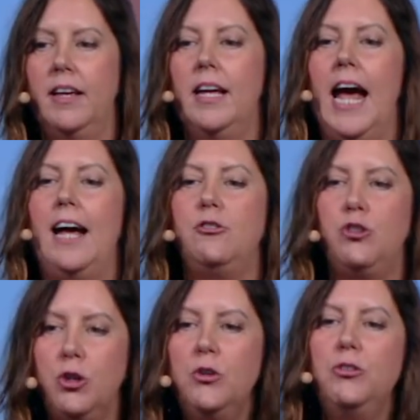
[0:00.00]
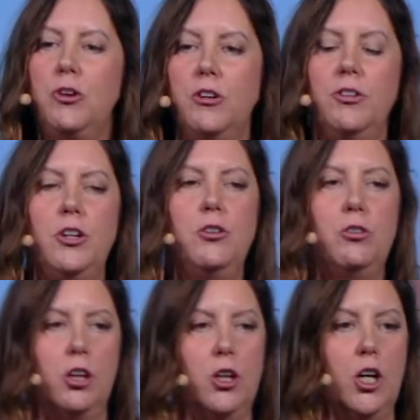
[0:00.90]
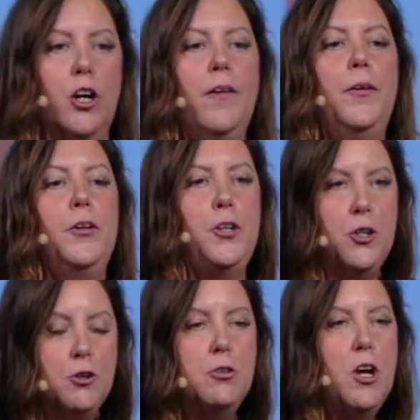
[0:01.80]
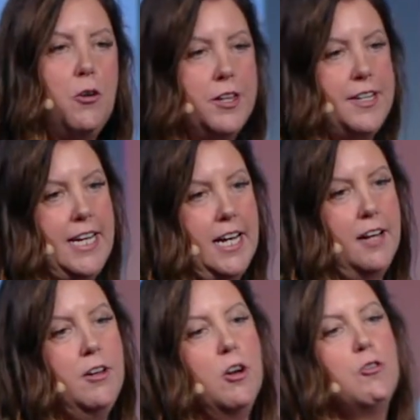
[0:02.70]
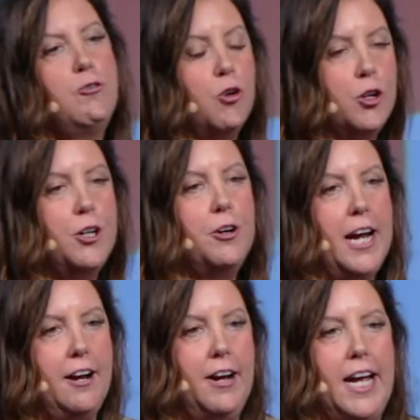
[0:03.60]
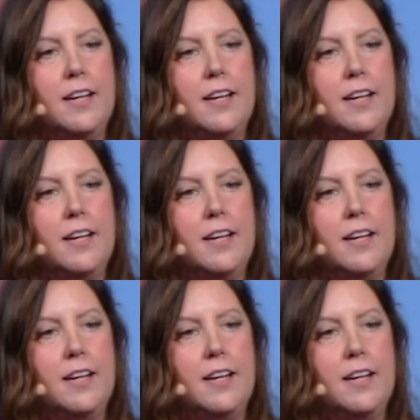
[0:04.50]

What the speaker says: As you start to use Looker, you know the data for your area.